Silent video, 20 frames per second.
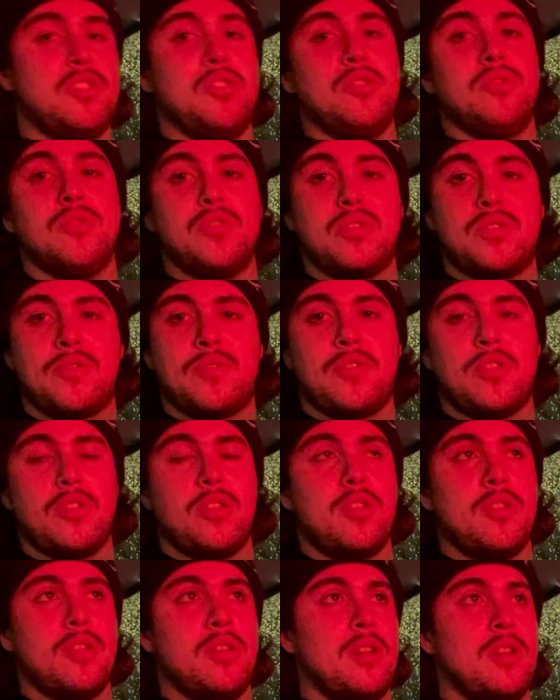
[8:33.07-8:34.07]
used
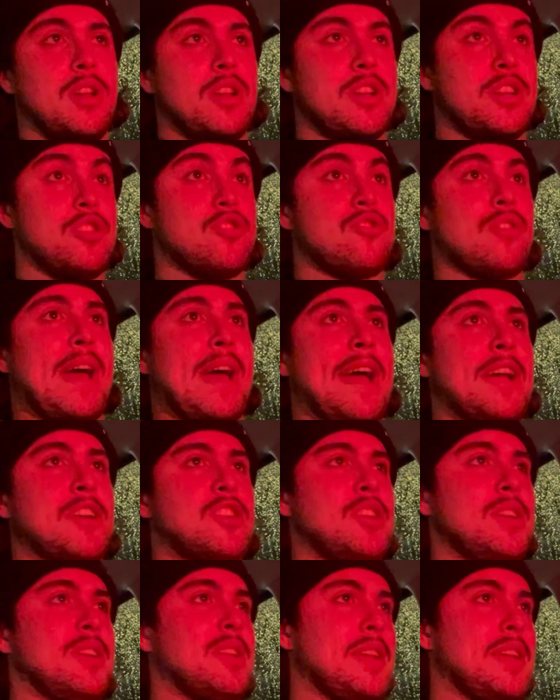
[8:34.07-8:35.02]
for contraction,